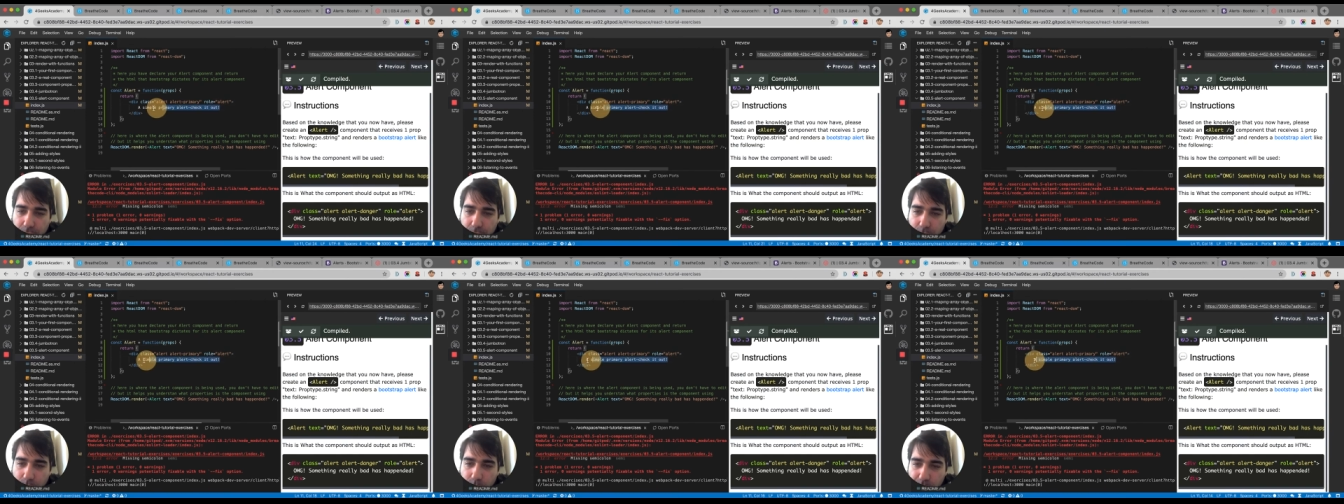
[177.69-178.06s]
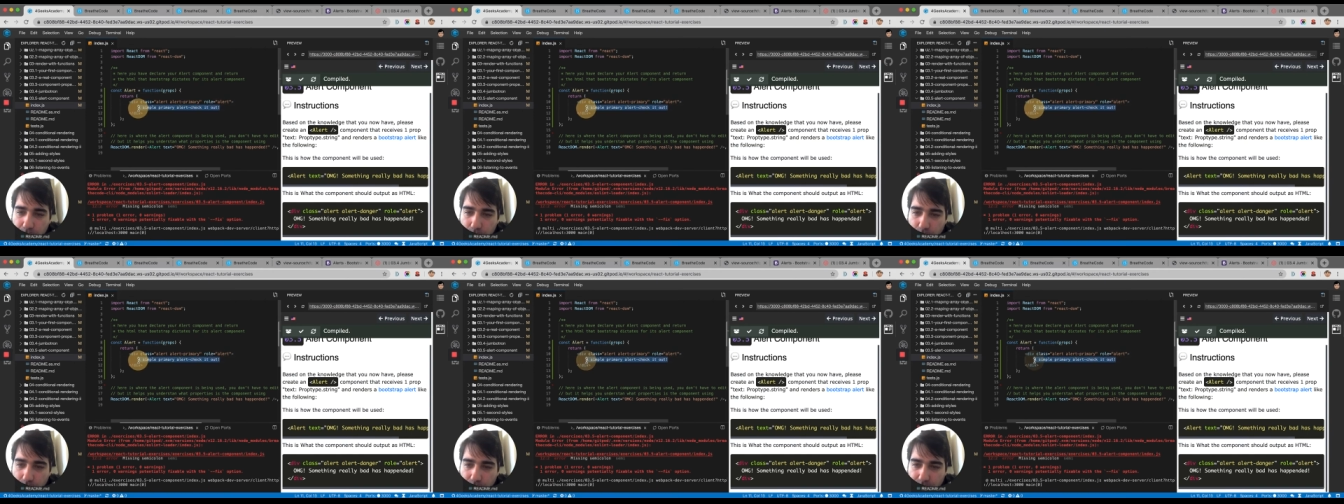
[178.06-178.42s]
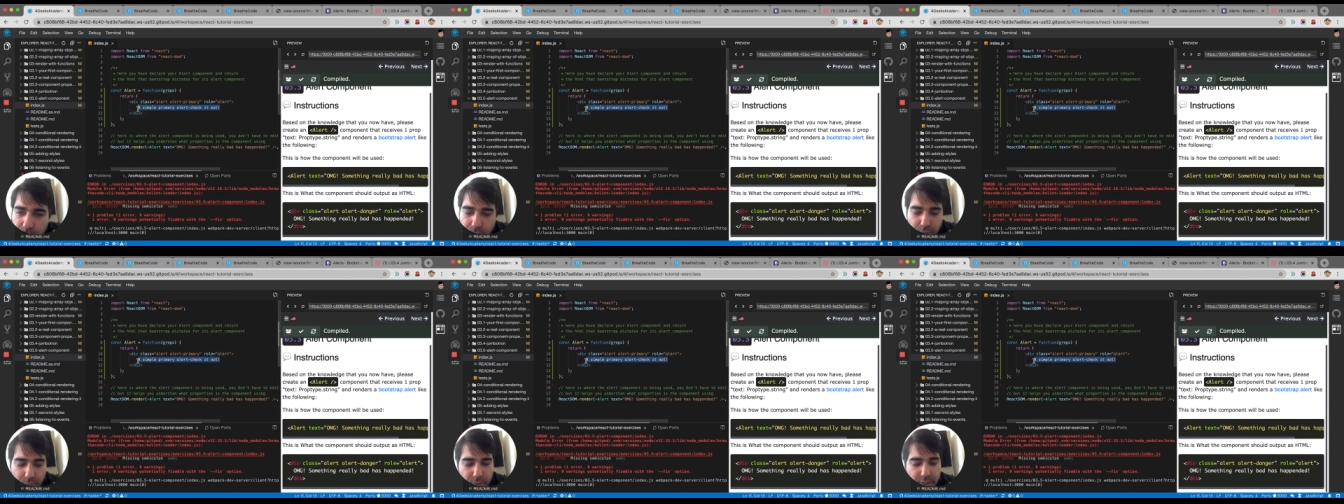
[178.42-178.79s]
remove
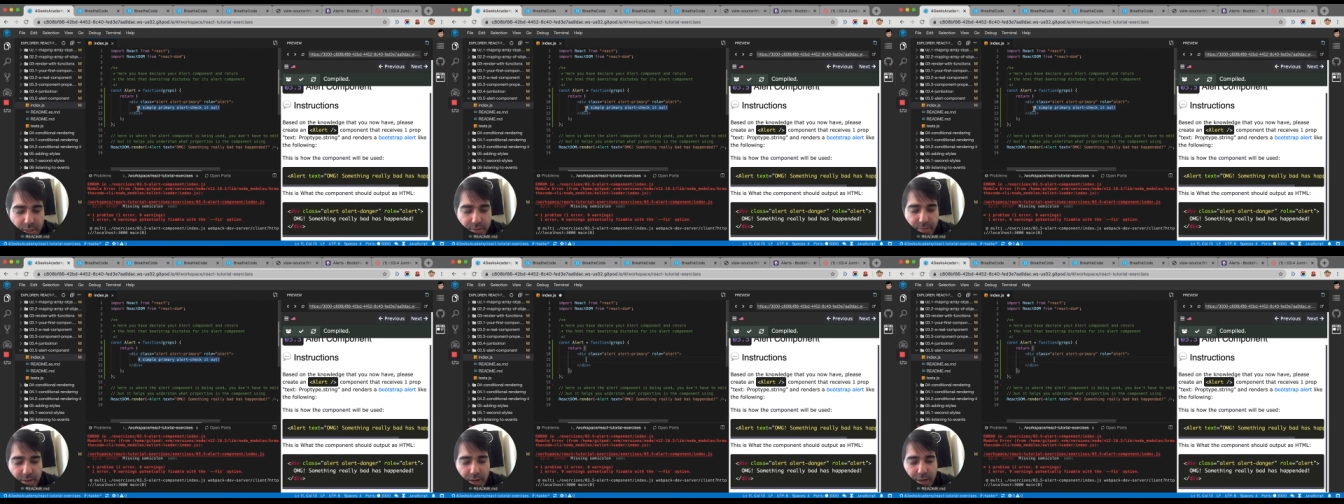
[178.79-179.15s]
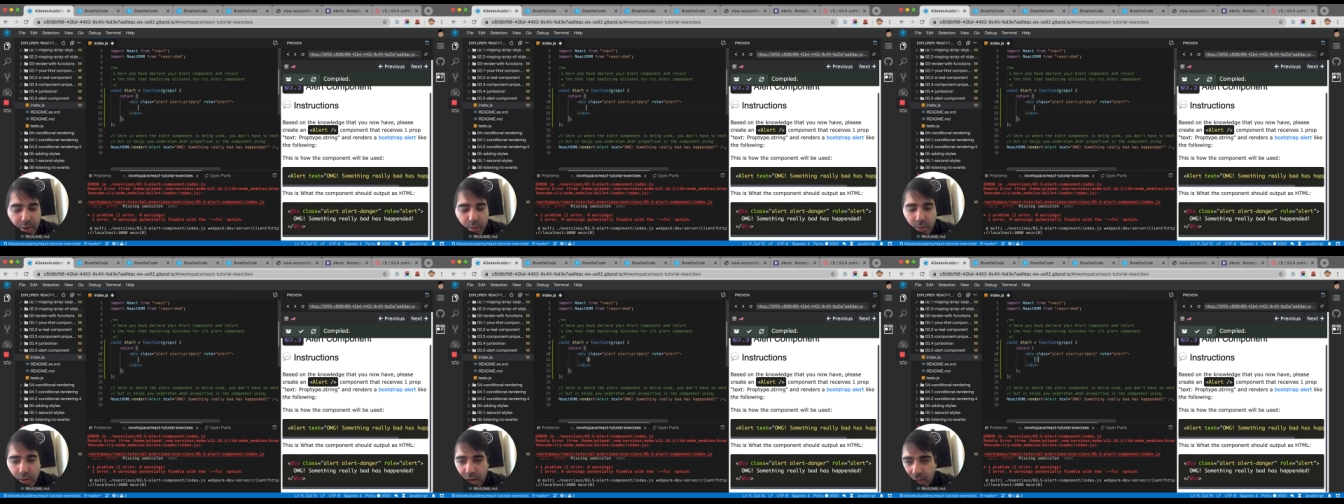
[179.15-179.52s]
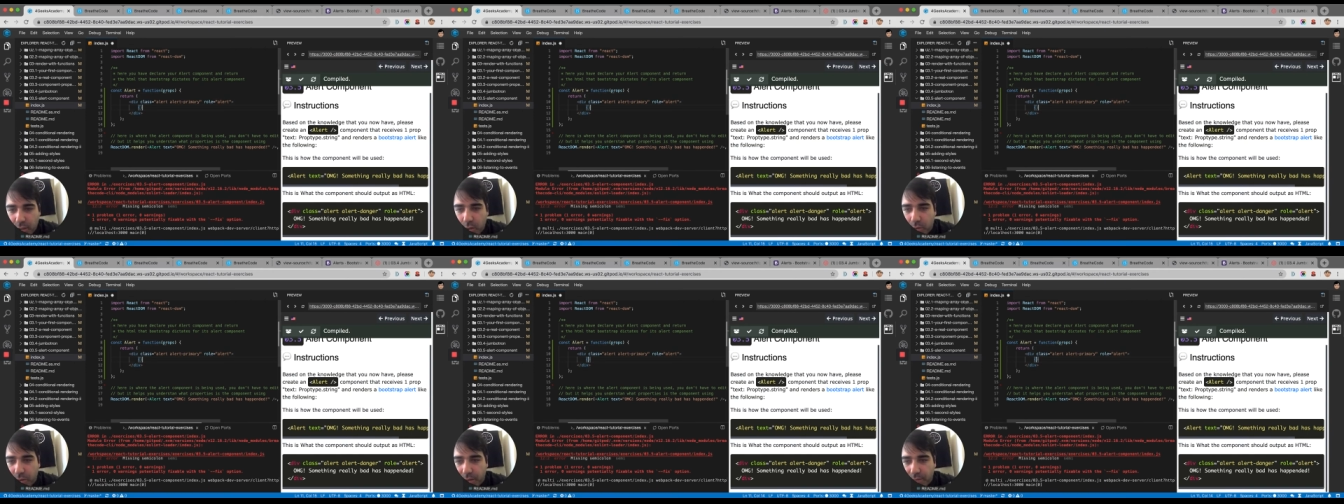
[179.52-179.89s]
this value,
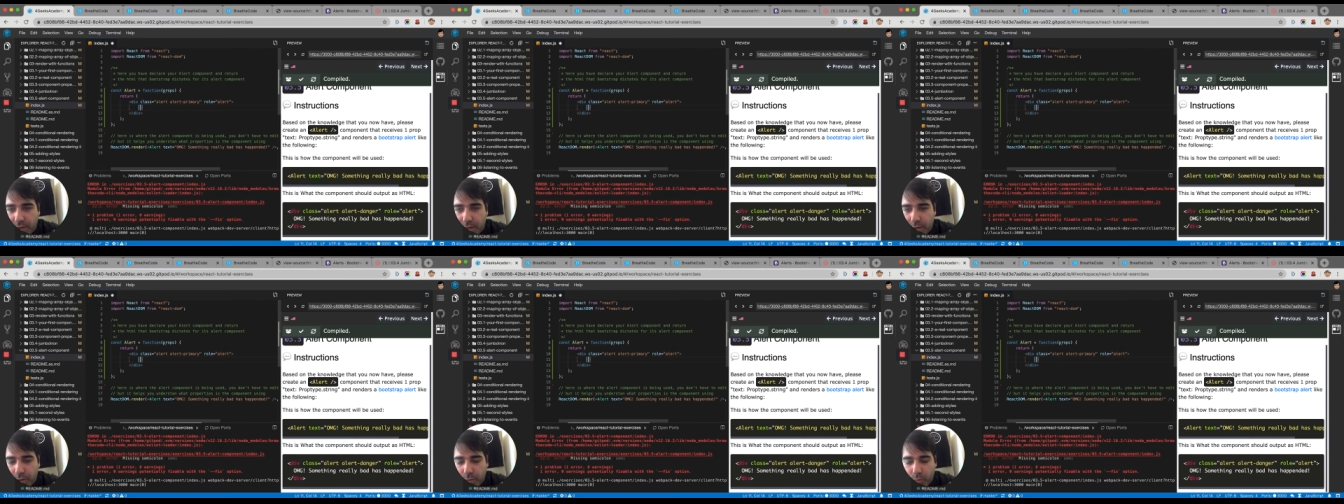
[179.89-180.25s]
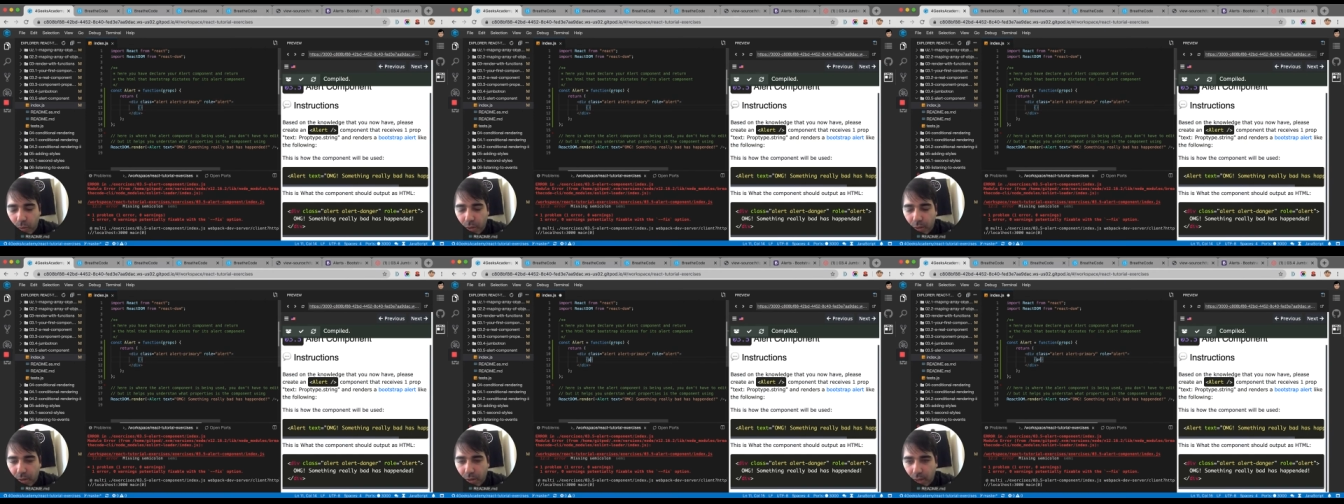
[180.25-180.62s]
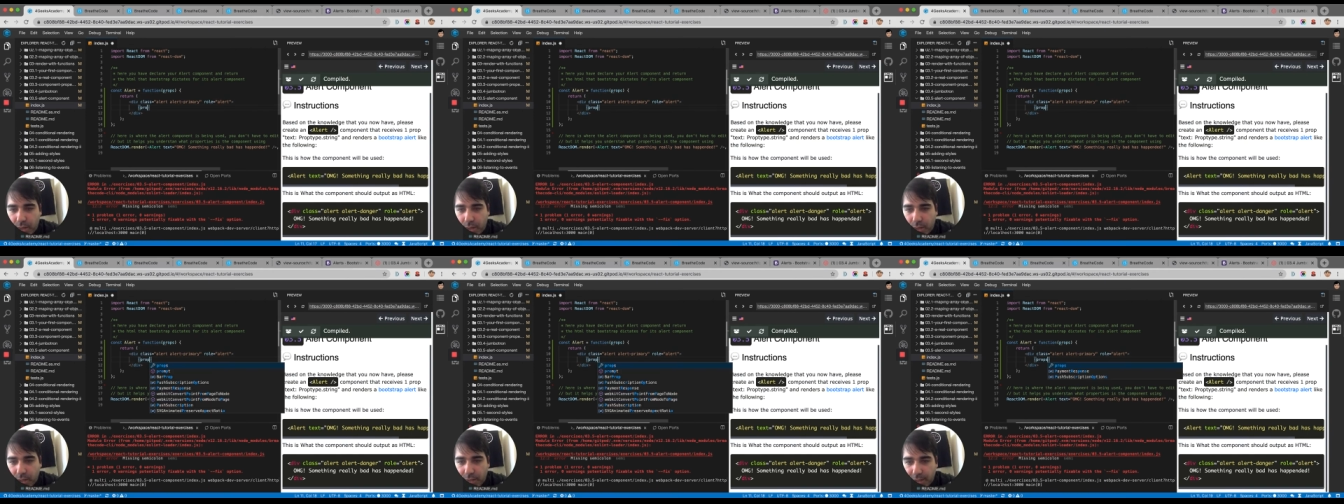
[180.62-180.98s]
hard-coded value, with
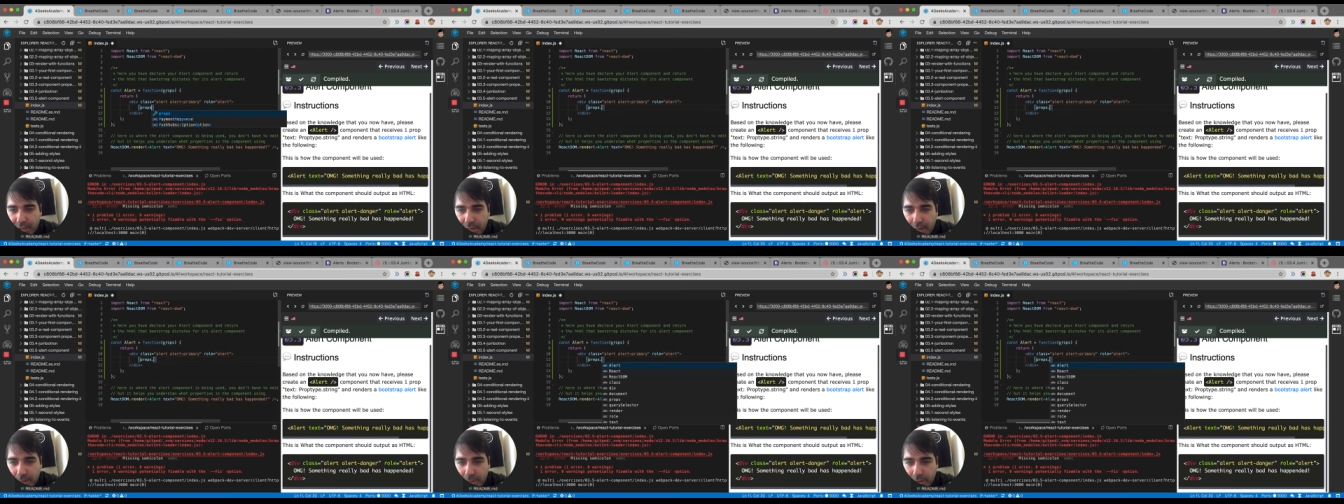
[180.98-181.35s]
a dynamic